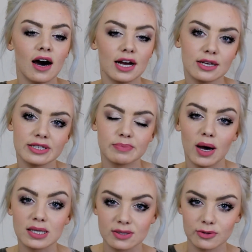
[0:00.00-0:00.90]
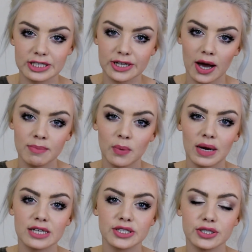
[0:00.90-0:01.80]
I use masks all the time, but
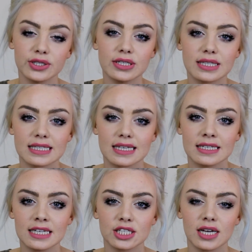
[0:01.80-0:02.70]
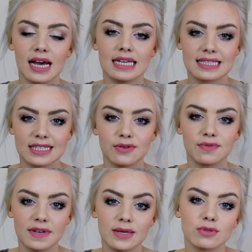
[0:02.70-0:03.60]
when I do use this conditioner it
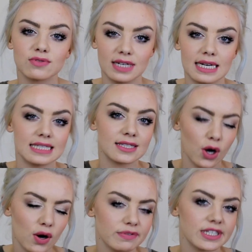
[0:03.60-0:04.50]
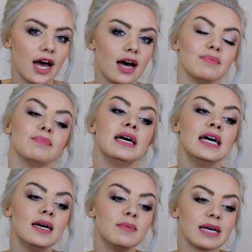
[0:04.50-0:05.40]
still feels really soft.
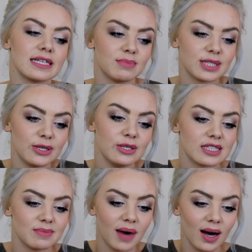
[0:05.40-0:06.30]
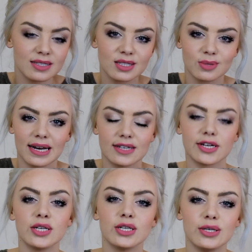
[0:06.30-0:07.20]
Because I'm so used to masks, when I
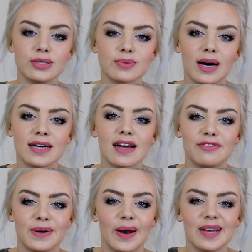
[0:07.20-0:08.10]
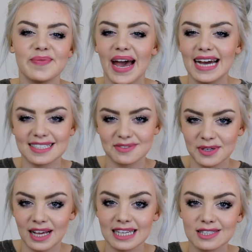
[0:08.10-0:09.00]
don't use one I feel like my hair doesn't
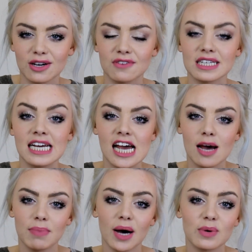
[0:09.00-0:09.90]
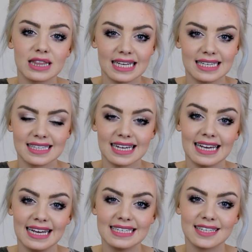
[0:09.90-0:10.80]
feel that soft, but with this
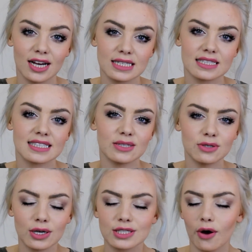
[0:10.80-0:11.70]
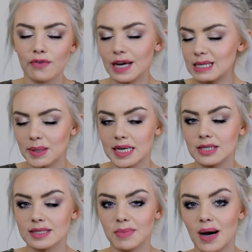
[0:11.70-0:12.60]
it does. Still not as soft as when I
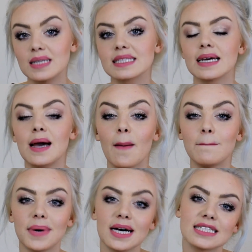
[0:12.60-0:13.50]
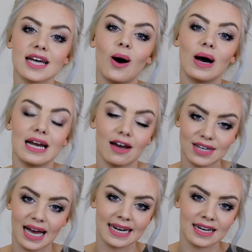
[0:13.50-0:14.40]
use a mask, but I
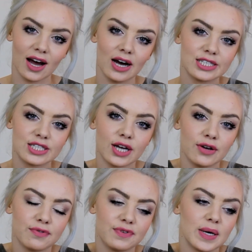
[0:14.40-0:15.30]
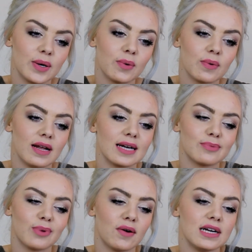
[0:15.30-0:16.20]
love it and I don't feel
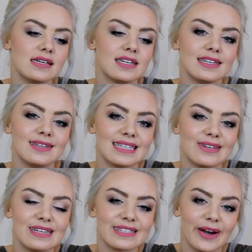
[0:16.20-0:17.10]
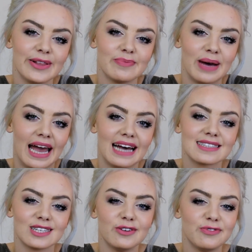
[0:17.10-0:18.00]
like worried to use it on its own that my
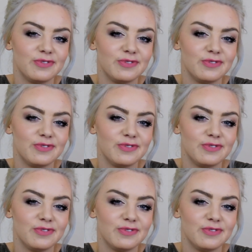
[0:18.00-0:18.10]
hair's going to